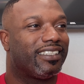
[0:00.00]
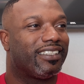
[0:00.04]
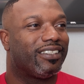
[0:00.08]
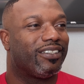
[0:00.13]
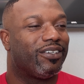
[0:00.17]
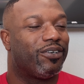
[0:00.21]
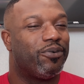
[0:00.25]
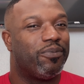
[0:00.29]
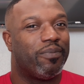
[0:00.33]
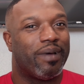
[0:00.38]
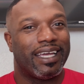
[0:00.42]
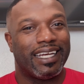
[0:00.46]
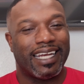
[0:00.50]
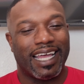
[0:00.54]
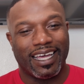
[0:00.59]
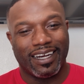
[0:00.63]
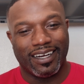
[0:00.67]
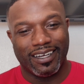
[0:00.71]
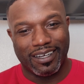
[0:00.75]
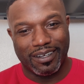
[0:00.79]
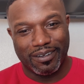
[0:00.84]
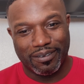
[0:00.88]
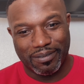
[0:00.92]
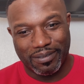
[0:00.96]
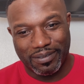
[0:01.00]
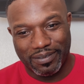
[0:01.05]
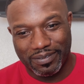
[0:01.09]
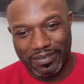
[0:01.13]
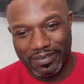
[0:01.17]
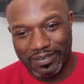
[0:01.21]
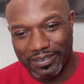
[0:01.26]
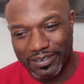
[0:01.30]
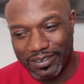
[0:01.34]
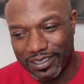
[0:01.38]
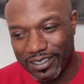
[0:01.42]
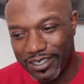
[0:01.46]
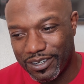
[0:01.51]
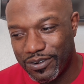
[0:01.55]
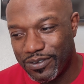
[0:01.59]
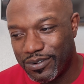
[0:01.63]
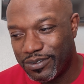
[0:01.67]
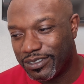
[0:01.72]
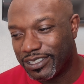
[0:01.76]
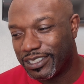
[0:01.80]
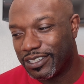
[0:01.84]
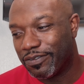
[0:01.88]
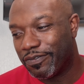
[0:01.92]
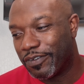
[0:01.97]
Who made that up? Who
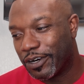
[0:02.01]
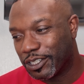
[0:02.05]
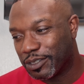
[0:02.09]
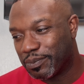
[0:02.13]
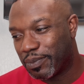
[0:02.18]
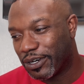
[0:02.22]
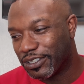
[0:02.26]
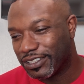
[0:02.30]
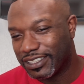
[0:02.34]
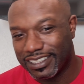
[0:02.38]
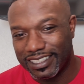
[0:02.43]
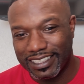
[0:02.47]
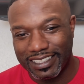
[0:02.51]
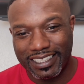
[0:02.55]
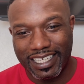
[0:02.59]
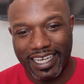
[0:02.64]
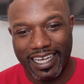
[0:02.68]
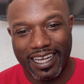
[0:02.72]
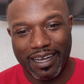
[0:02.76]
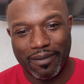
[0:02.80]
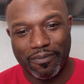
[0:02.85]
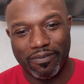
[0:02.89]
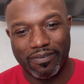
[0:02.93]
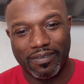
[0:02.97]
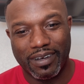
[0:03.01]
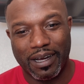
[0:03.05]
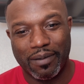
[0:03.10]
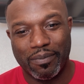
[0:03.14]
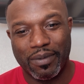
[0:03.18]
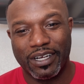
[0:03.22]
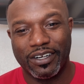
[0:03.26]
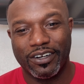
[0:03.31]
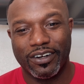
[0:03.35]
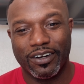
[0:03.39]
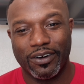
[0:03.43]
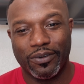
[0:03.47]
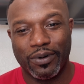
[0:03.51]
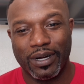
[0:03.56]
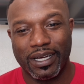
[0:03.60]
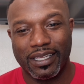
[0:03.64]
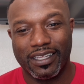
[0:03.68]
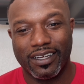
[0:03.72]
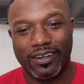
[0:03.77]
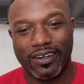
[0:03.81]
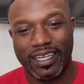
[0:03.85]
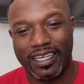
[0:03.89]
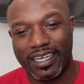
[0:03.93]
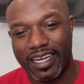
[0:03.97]
was the first person to say I'm I'm under the
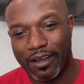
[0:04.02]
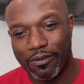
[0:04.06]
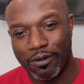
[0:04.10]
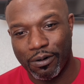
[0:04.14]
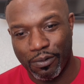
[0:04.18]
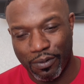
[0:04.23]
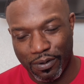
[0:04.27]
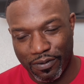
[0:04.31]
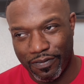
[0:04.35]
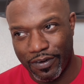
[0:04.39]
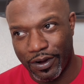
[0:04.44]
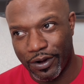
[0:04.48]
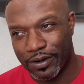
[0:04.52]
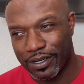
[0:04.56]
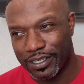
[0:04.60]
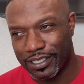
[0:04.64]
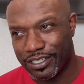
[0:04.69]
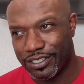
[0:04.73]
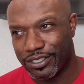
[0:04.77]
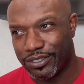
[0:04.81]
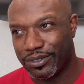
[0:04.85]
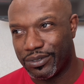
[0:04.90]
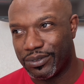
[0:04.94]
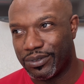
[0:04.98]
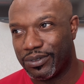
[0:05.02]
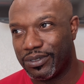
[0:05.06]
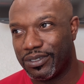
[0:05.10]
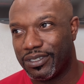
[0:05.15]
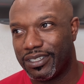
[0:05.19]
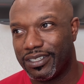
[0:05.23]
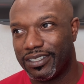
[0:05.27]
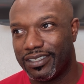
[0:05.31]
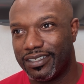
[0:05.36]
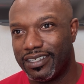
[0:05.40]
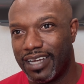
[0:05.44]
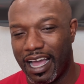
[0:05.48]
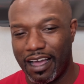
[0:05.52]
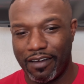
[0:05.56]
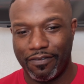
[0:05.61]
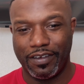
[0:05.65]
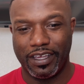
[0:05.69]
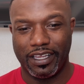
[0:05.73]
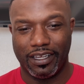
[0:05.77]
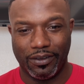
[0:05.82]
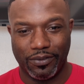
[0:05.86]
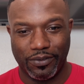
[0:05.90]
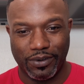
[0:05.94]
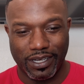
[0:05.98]
weather and they were referring to not
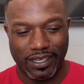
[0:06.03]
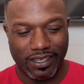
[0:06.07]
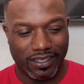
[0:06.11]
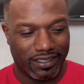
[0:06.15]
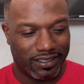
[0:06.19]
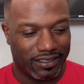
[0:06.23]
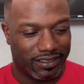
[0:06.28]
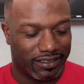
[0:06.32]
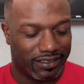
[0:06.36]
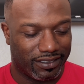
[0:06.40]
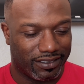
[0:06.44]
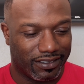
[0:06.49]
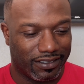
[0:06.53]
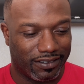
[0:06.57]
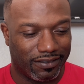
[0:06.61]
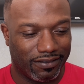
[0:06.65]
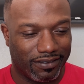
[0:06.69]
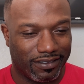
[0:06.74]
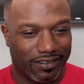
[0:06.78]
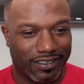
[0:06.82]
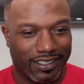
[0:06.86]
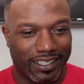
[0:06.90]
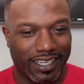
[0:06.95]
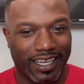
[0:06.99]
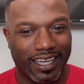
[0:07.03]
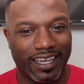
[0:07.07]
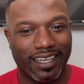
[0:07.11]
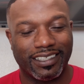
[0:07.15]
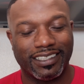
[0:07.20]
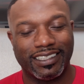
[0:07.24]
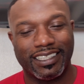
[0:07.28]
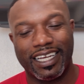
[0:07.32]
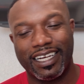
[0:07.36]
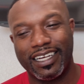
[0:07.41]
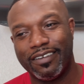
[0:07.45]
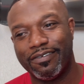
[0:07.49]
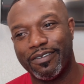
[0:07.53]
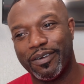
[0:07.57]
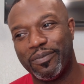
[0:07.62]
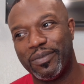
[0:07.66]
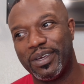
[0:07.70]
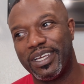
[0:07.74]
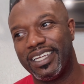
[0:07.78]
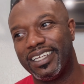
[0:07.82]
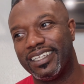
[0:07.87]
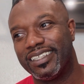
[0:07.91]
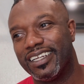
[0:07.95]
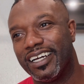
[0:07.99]
feeling well? The hell does that even
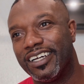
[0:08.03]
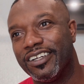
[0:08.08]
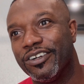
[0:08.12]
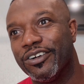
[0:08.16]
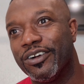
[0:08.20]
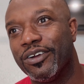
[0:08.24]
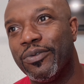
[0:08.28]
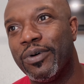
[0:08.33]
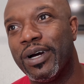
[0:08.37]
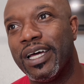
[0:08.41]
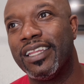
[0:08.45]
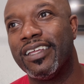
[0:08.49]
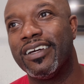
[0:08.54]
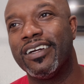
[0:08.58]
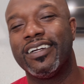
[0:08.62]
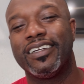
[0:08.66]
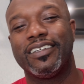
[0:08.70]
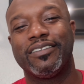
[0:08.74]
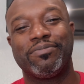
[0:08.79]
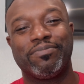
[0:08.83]
mean under the weather?